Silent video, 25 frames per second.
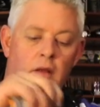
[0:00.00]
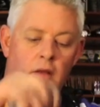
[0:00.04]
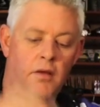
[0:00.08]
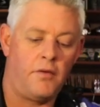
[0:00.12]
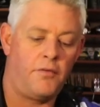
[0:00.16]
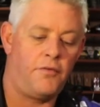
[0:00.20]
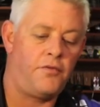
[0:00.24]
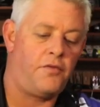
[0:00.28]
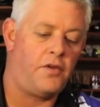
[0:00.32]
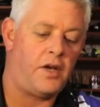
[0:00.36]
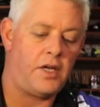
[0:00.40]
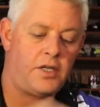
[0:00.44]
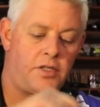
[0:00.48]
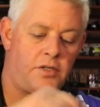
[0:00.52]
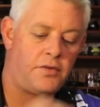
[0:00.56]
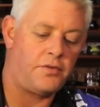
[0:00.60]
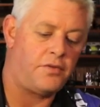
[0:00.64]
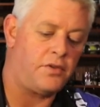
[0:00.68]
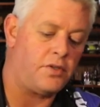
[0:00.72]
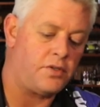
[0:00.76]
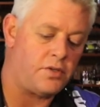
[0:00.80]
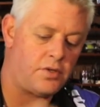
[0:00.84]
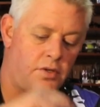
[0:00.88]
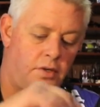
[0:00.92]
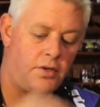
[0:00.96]
The flesh of
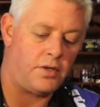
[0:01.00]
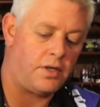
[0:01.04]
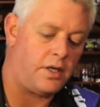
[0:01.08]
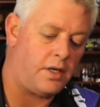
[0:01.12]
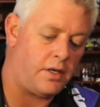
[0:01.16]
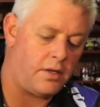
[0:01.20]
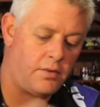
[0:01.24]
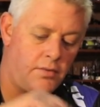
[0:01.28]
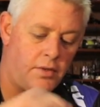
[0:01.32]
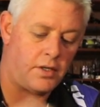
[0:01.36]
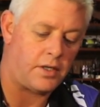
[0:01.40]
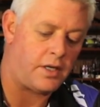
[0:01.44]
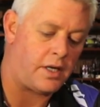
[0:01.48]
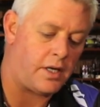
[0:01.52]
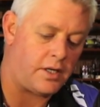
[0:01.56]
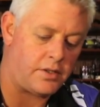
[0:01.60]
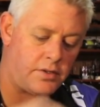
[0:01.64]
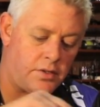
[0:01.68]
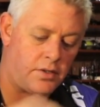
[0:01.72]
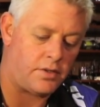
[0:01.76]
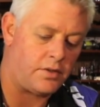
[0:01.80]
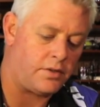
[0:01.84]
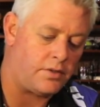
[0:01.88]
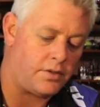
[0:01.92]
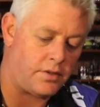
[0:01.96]
the sardine will
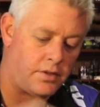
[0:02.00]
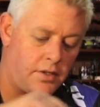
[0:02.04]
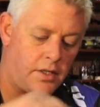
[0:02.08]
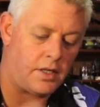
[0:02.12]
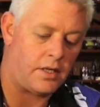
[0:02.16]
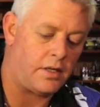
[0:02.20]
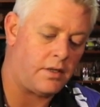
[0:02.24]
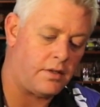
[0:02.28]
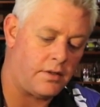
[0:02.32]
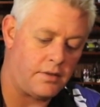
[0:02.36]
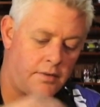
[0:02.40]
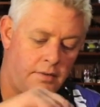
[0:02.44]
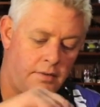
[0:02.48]
catch on to that.